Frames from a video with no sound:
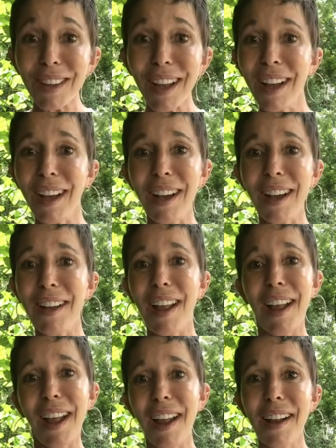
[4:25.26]
an
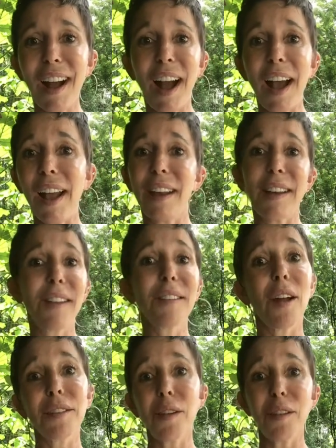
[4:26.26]
AA guy, and he's
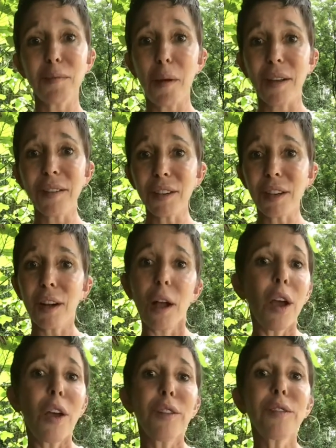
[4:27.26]
also a sponsor.
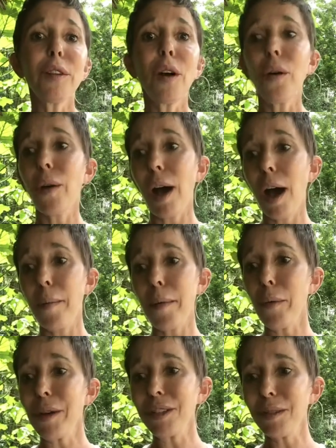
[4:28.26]
So
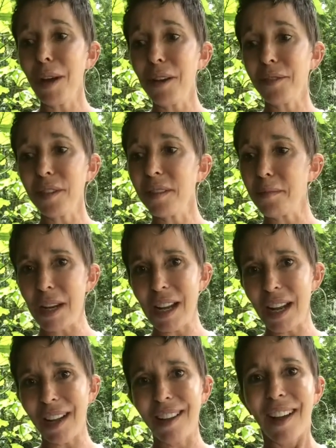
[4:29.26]
I went to my first
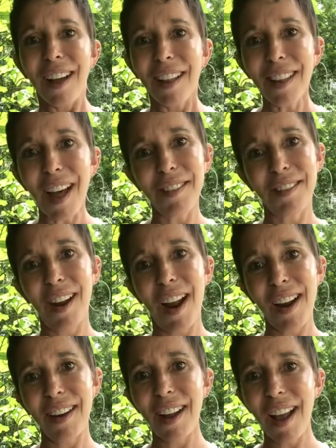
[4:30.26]
meeting last
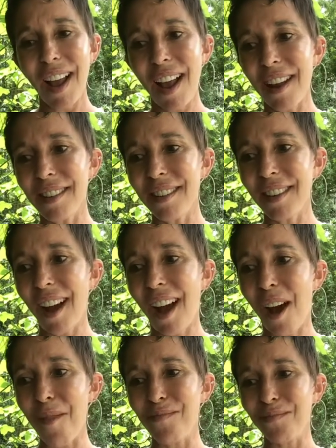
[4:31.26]
night, and
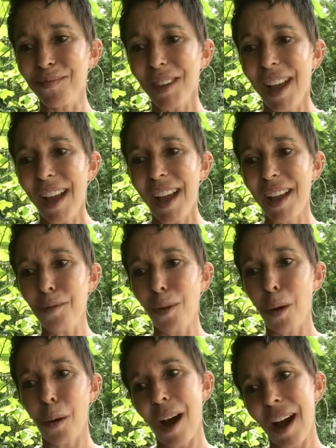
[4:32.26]
in
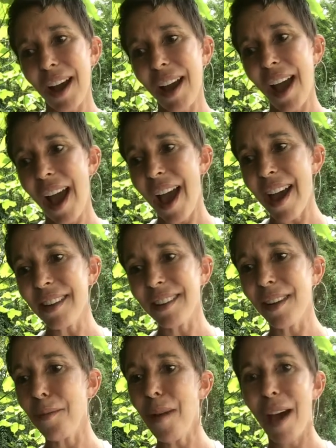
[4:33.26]
Rawai, and
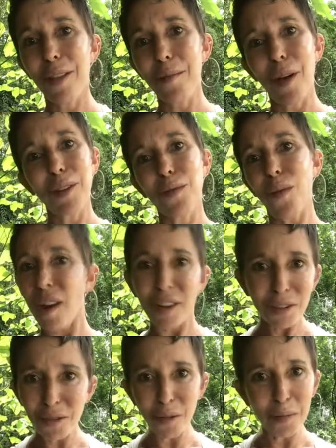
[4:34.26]
met the most
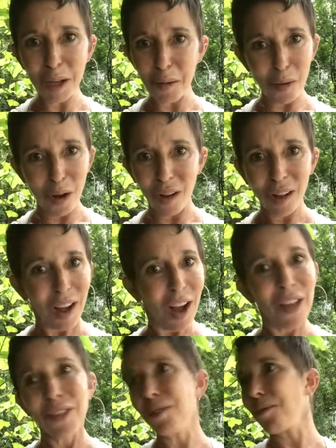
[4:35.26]
wonderful people.
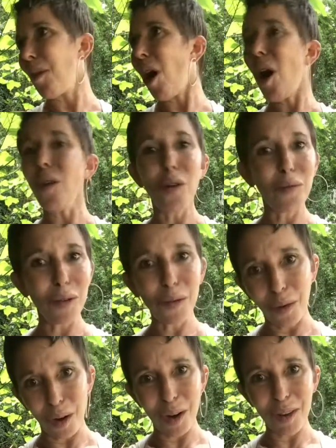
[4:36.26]
They're from all over the
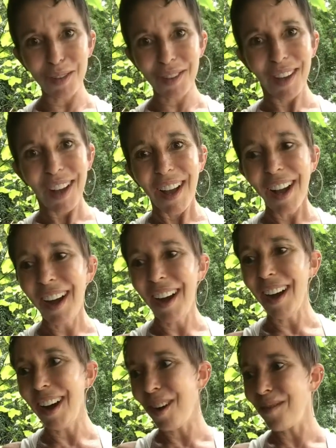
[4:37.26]
world,
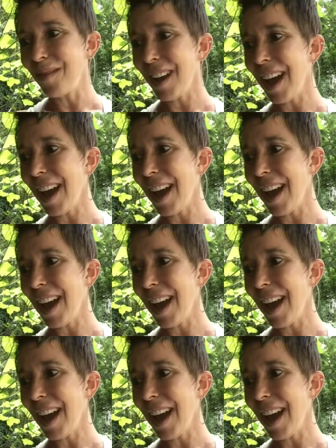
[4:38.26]
and